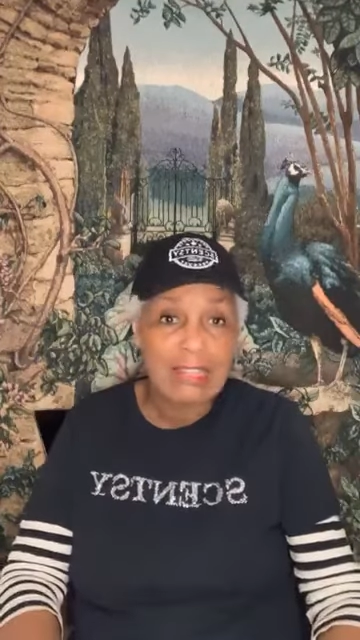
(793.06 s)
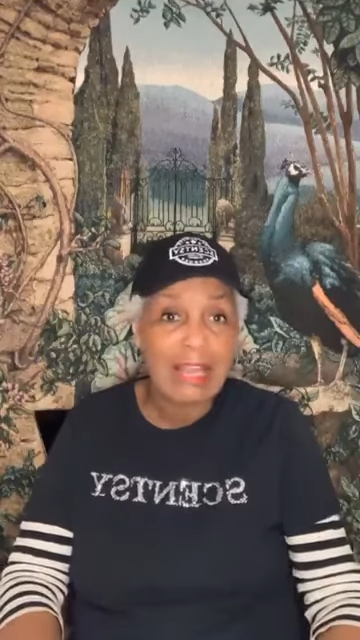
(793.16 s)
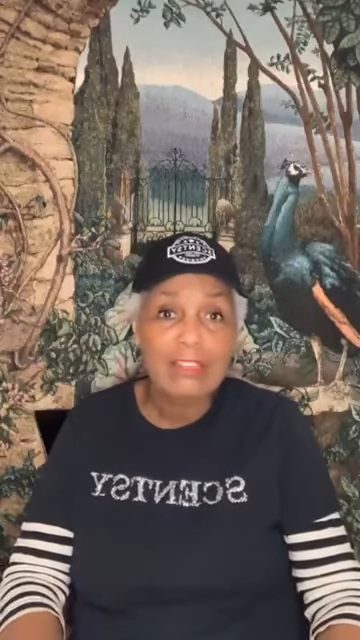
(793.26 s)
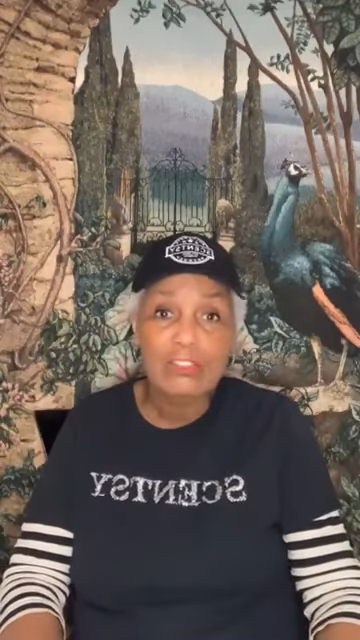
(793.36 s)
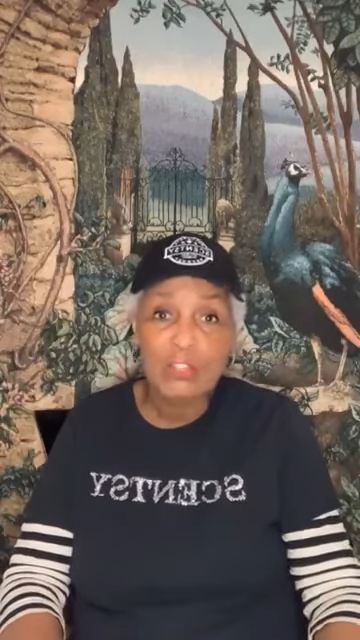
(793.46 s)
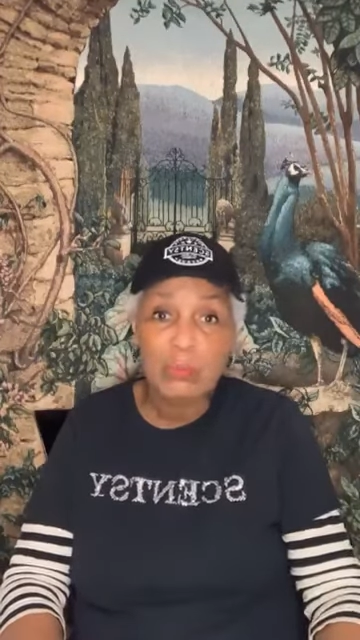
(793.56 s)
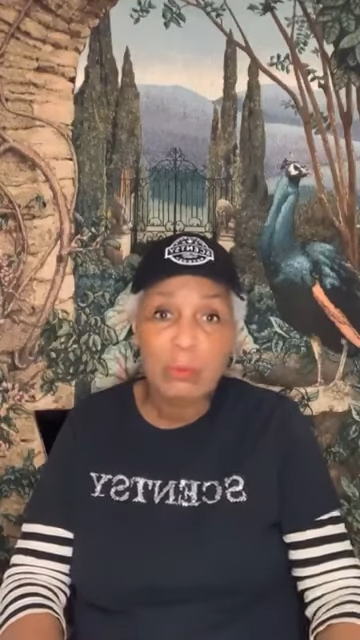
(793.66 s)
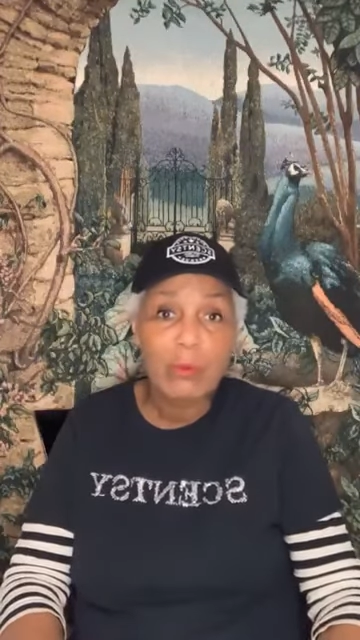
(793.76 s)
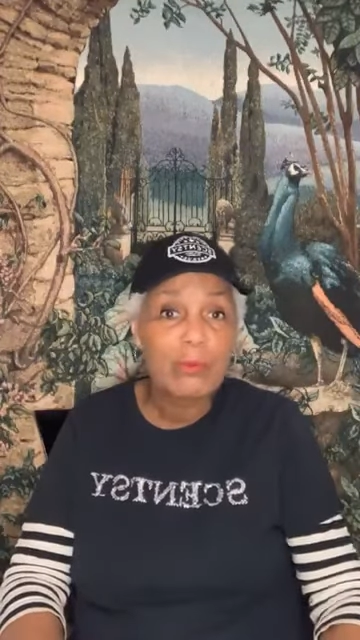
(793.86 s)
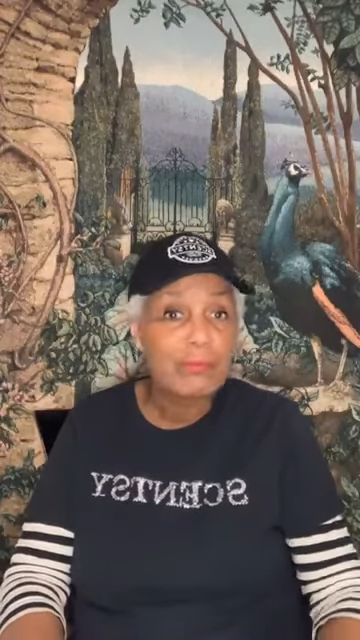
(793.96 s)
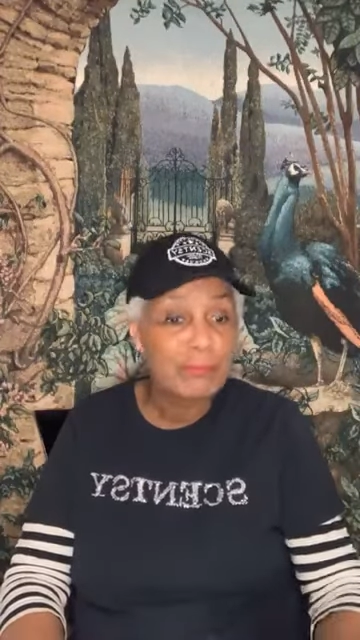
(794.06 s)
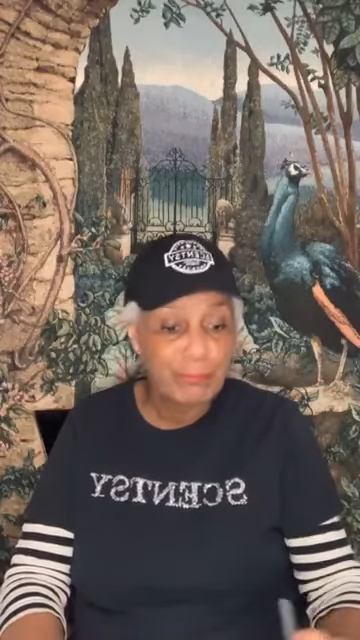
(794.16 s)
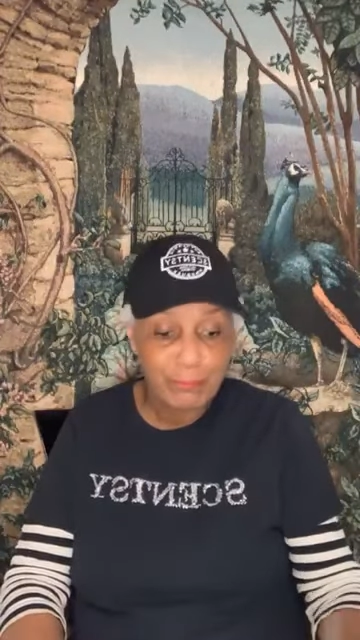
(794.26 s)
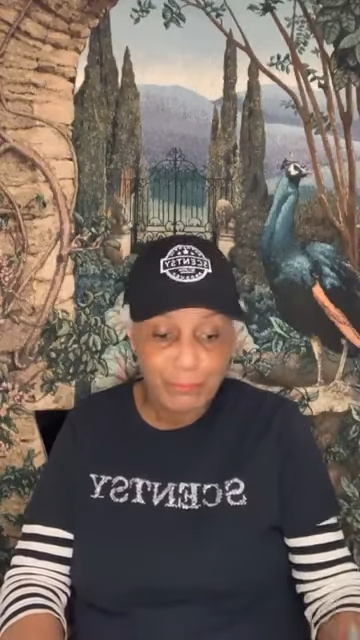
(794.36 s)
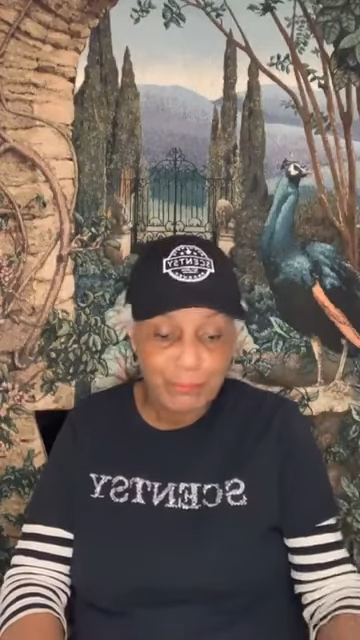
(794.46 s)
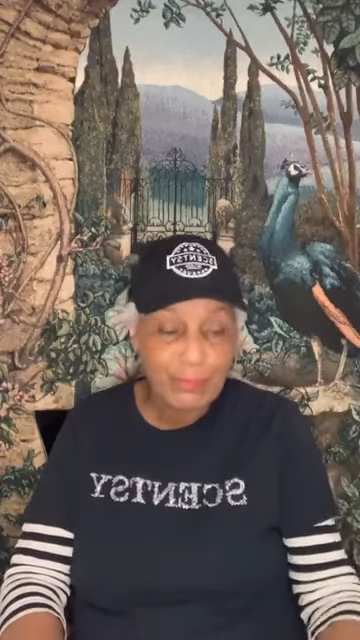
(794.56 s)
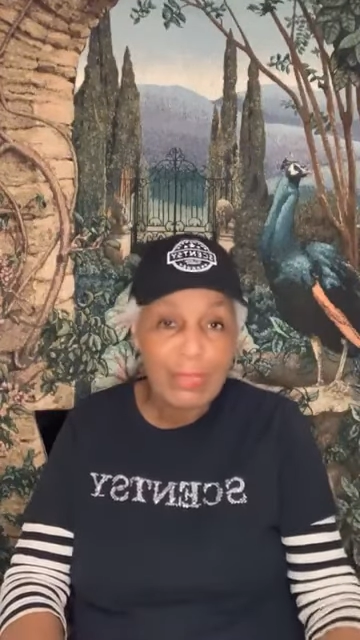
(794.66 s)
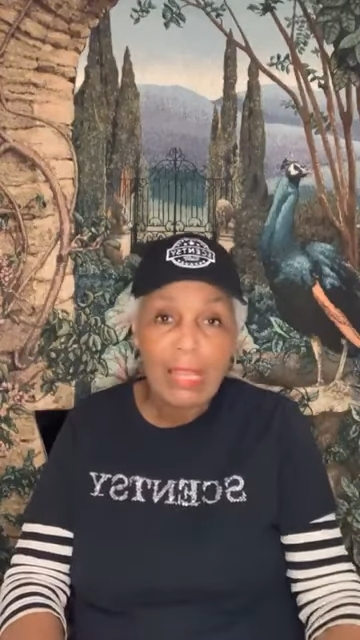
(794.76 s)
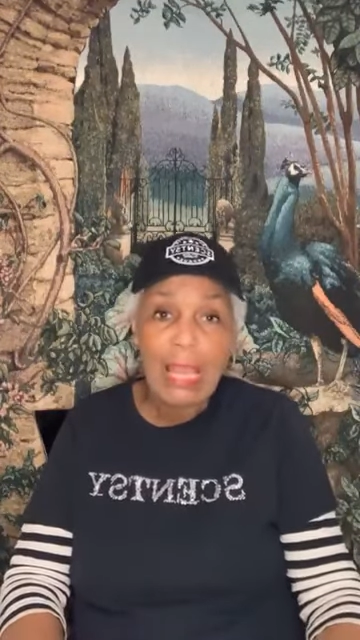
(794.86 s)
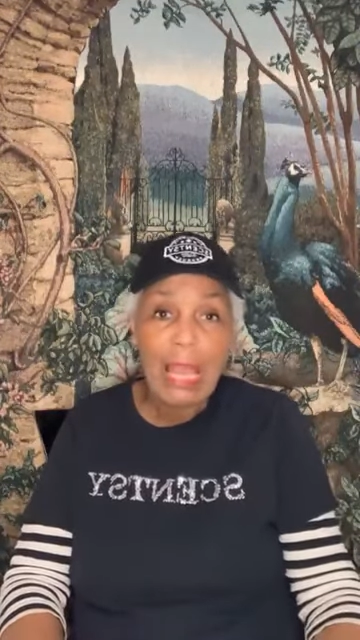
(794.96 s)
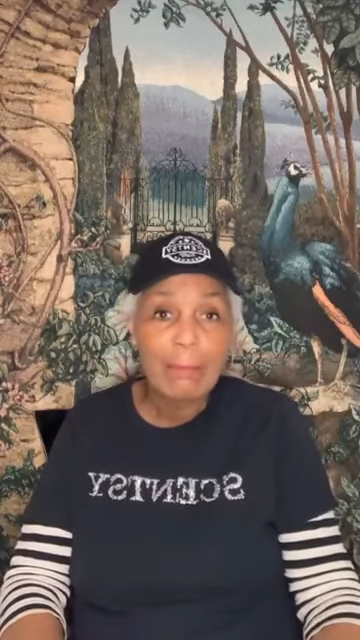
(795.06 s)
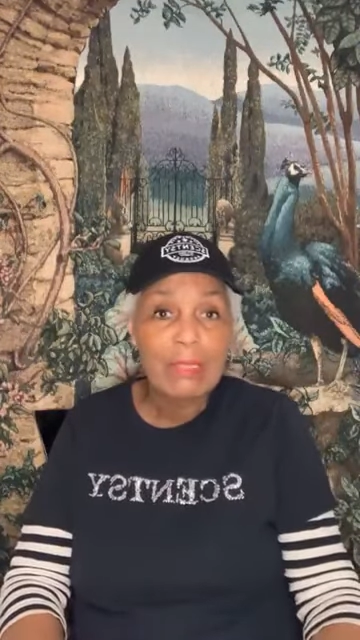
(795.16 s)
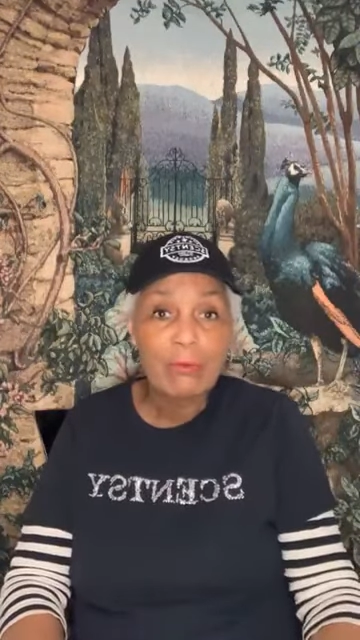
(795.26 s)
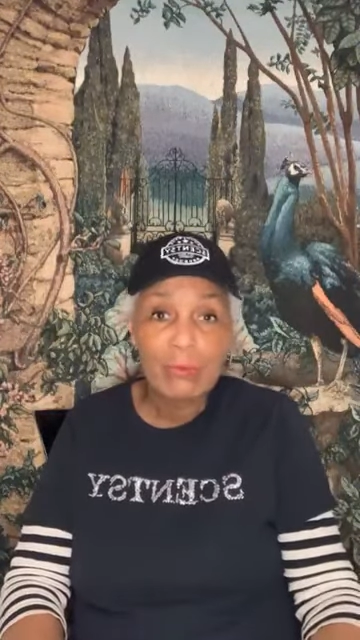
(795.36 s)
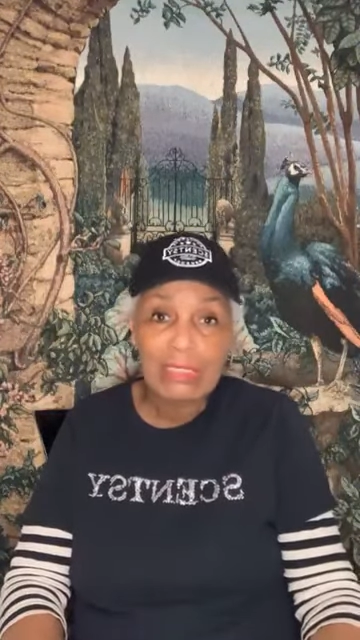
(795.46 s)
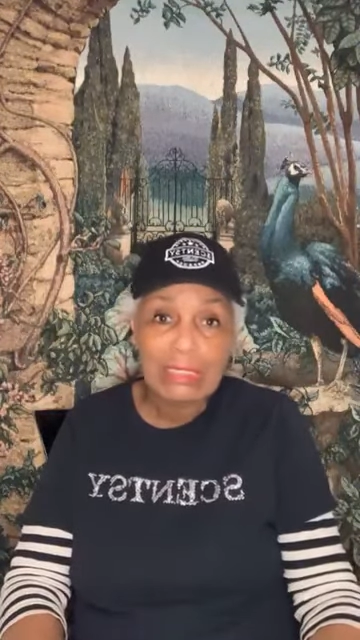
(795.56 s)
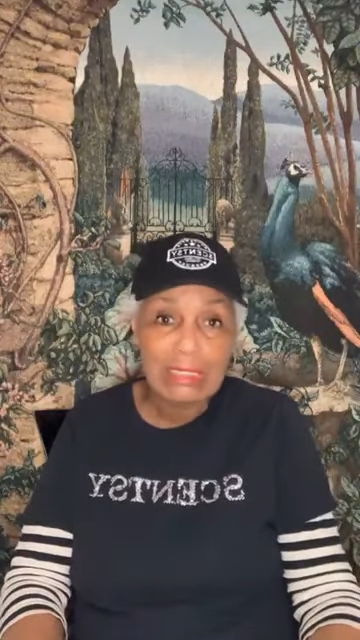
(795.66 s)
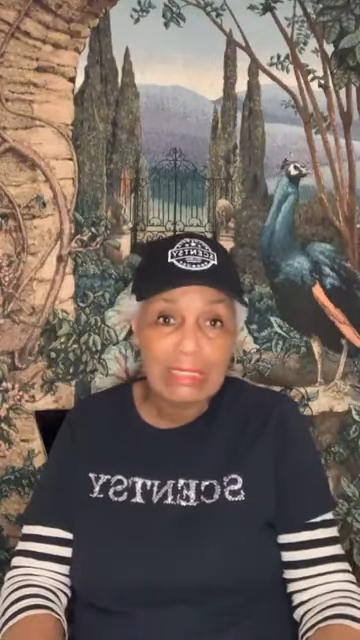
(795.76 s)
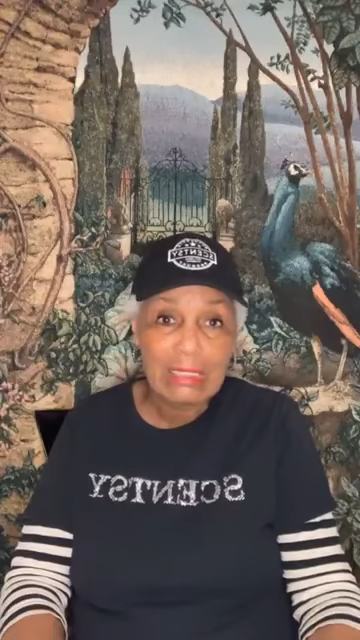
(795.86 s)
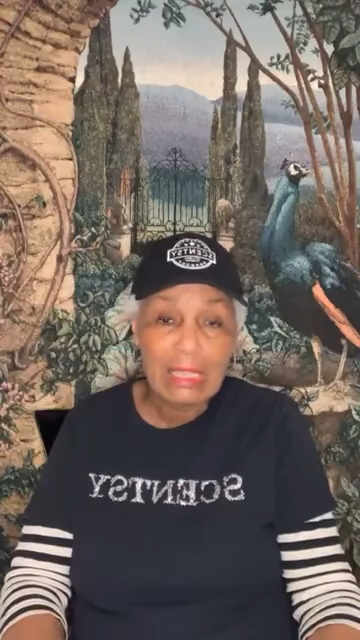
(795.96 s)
is not consumable, I mean, really.